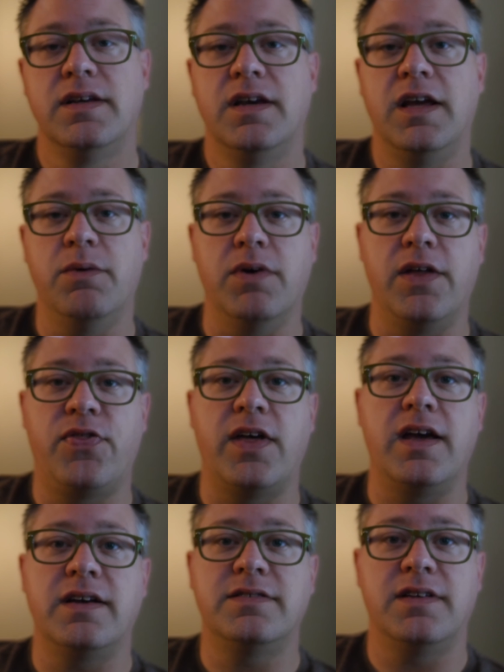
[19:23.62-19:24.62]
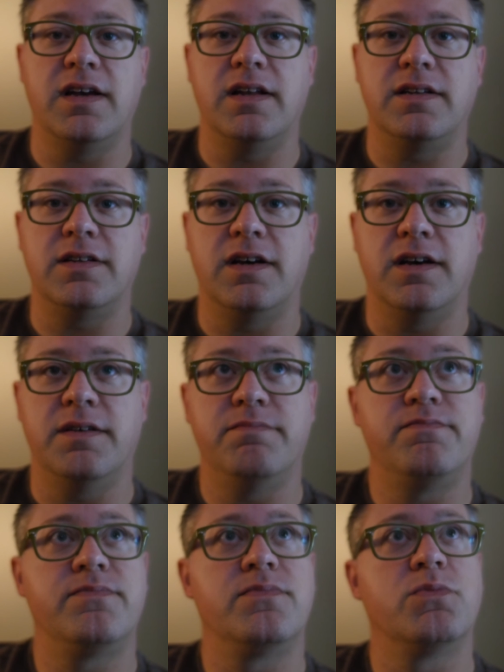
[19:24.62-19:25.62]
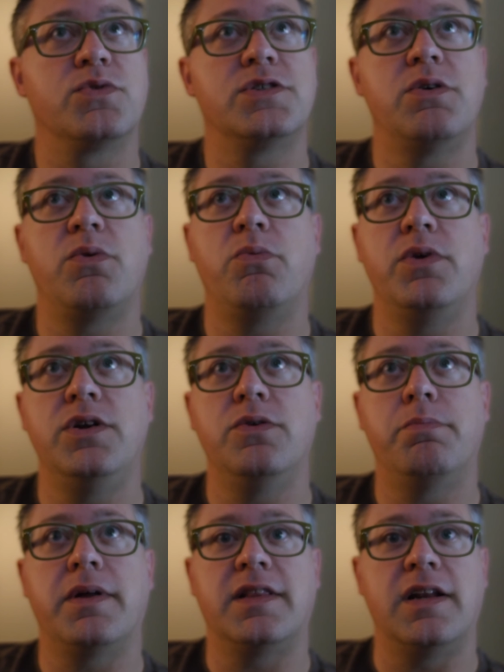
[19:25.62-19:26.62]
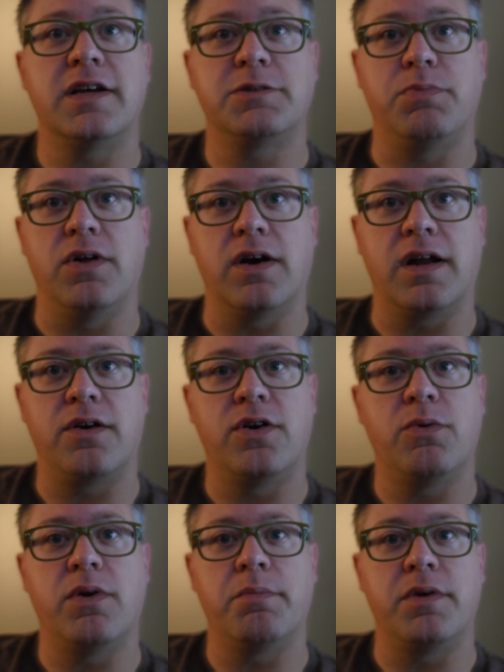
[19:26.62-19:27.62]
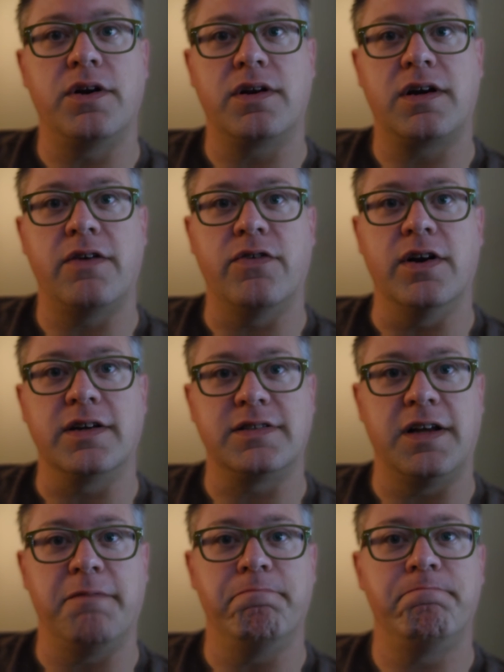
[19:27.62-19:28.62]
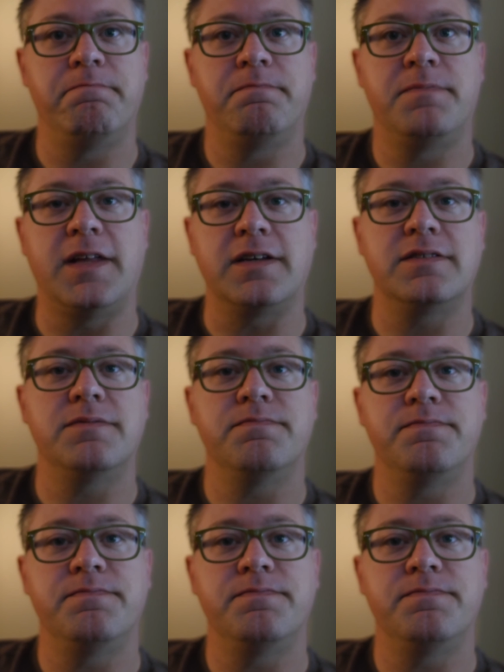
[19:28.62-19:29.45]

Anyway, thanks, and we'll see what we do about the next blog. I don't know what I'm going to cover next time. Thanks.